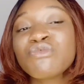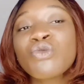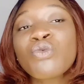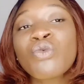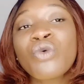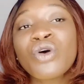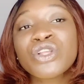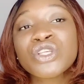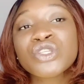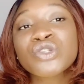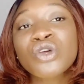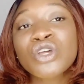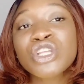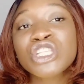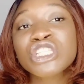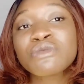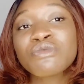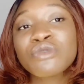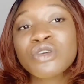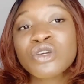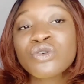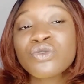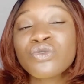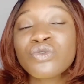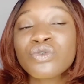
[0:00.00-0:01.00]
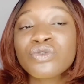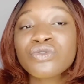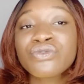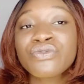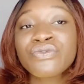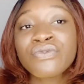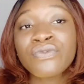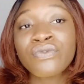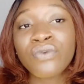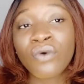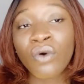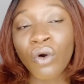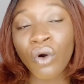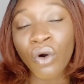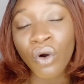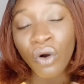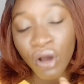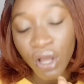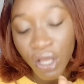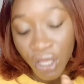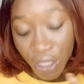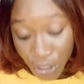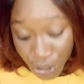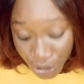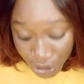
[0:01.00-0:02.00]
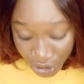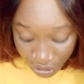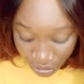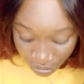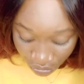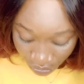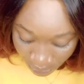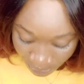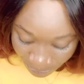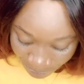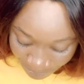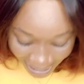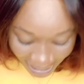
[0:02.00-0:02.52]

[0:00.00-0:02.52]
one is going to be good for you.